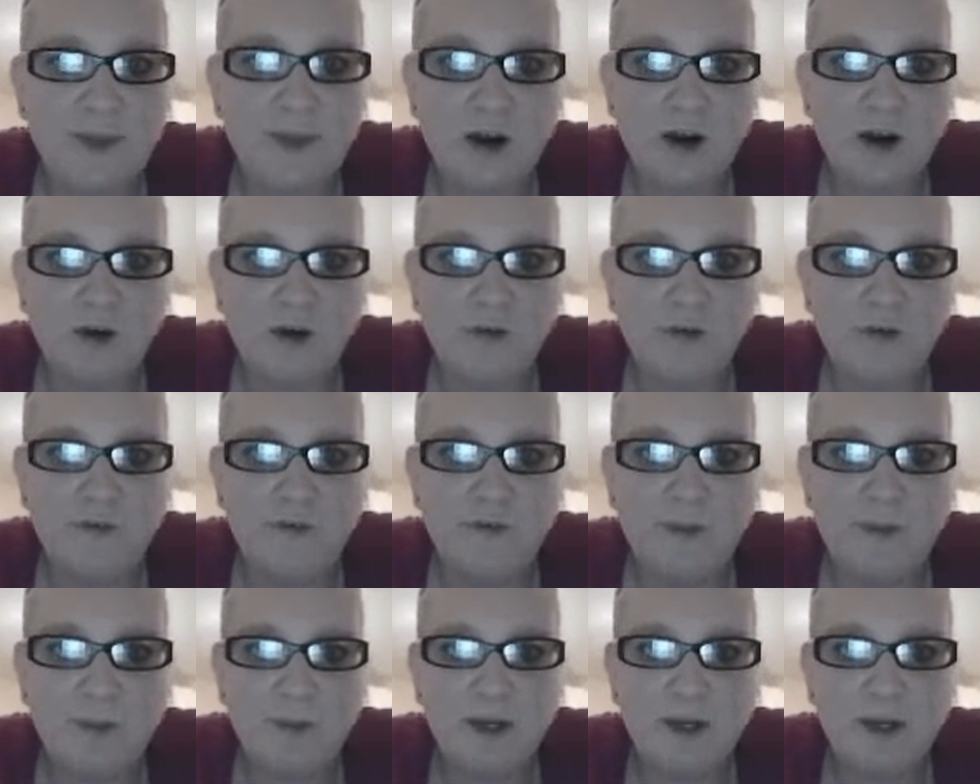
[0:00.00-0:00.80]
are
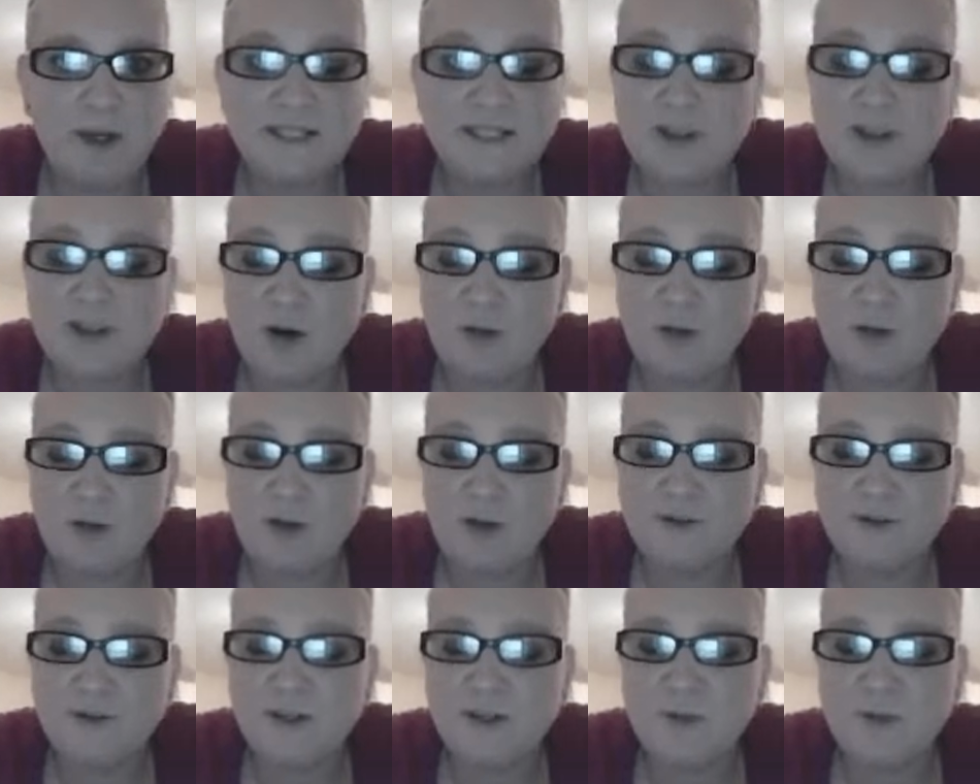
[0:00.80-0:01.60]
oviparous, although
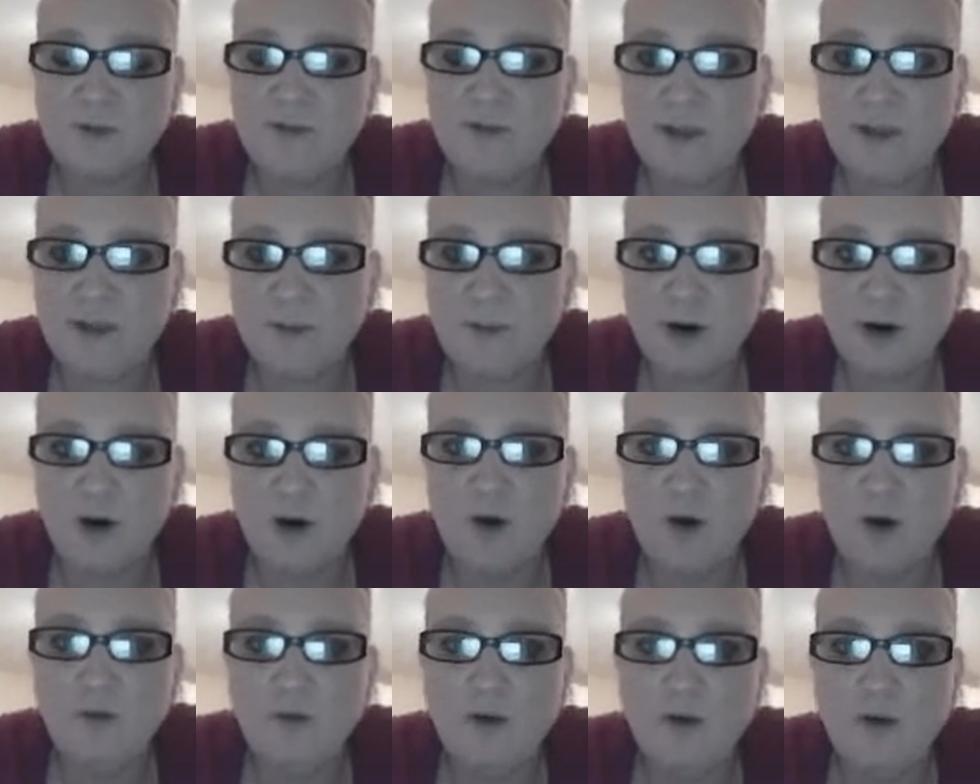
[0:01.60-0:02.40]
some of them are
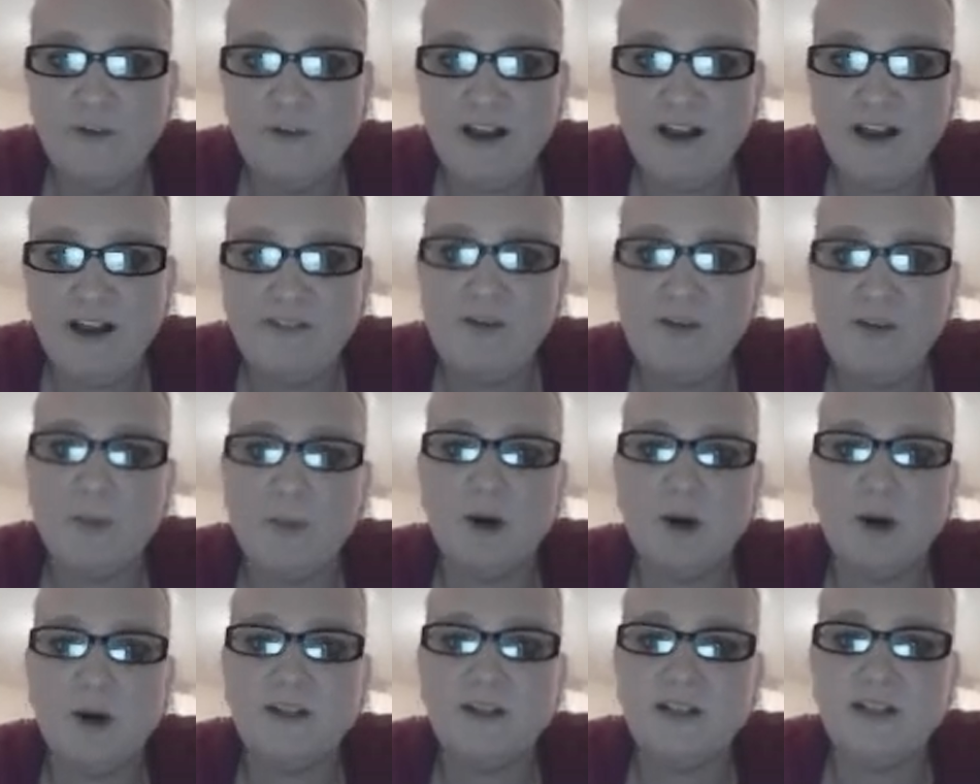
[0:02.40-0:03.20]

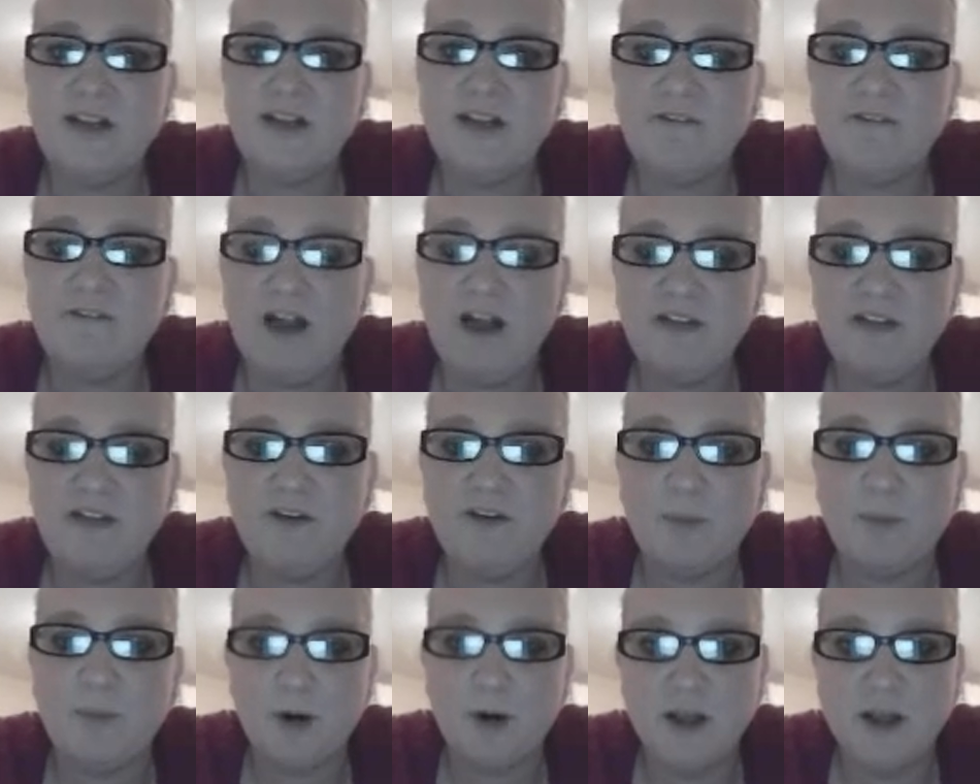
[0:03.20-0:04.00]
ovoviviparous and
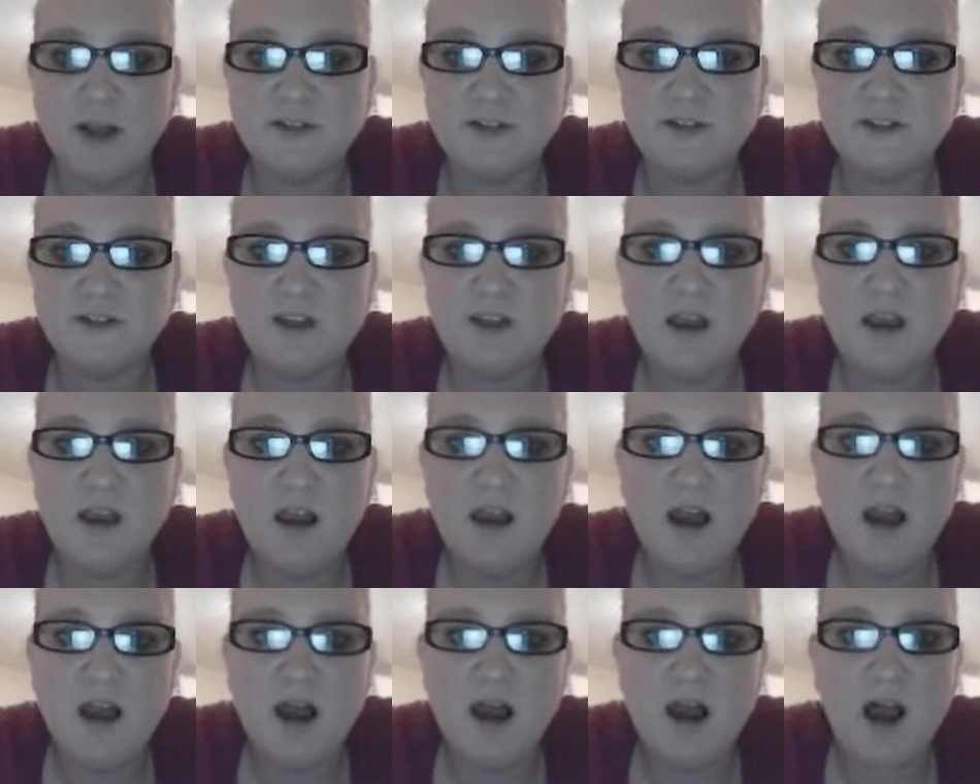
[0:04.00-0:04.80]
viviparous.
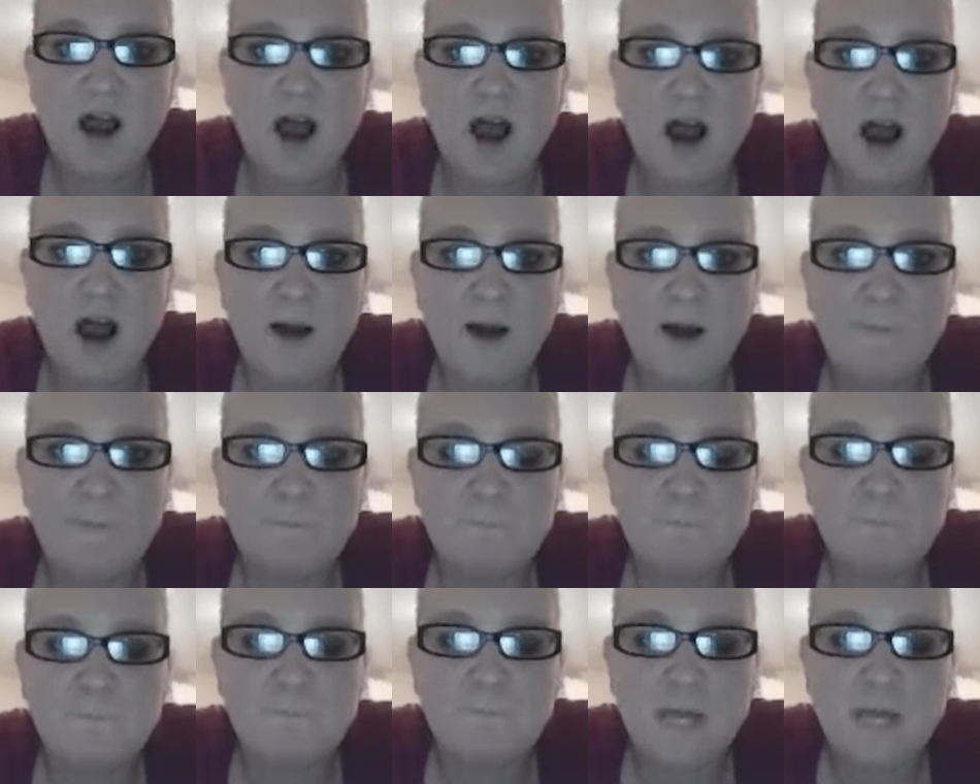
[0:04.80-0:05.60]
And
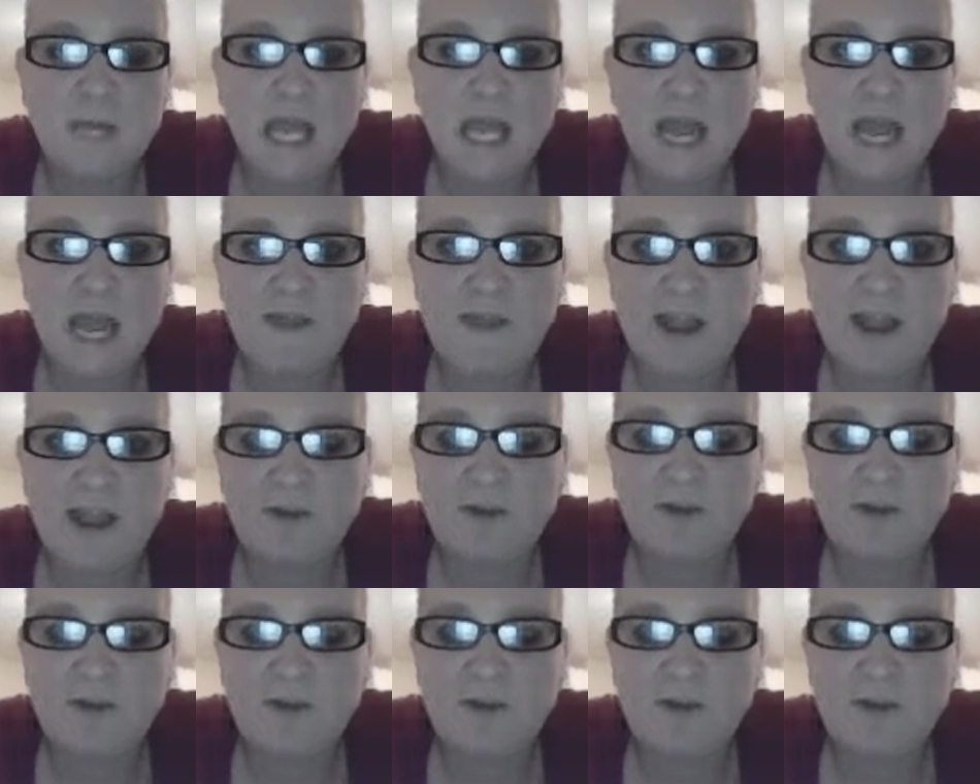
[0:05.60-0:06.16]
they have a